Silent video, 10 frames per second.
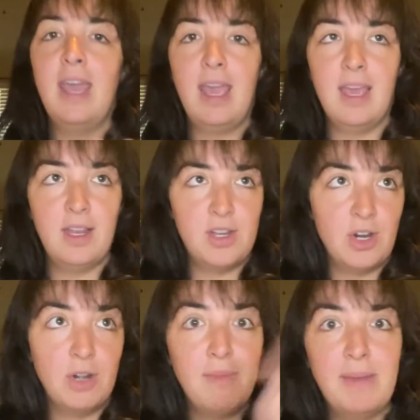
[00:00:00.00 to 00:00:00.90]
and
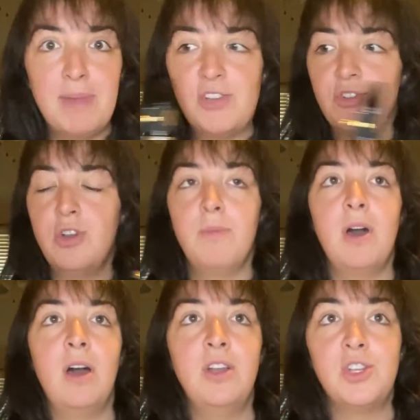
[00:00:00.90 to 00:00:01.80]
turn my metronome
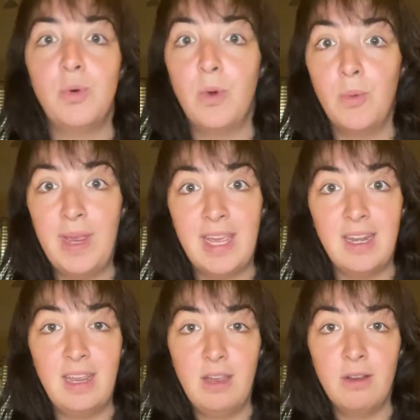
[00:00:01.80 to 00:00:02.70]
on to where we
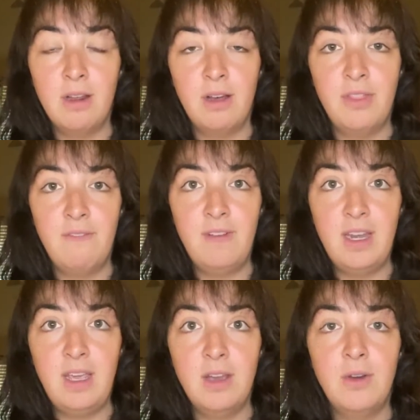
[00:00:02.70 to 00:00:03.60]
can hear it on the
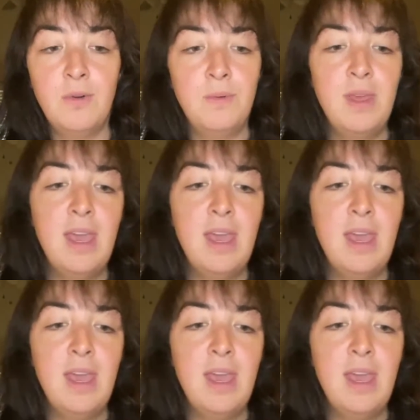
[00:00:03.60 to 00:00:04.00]
video,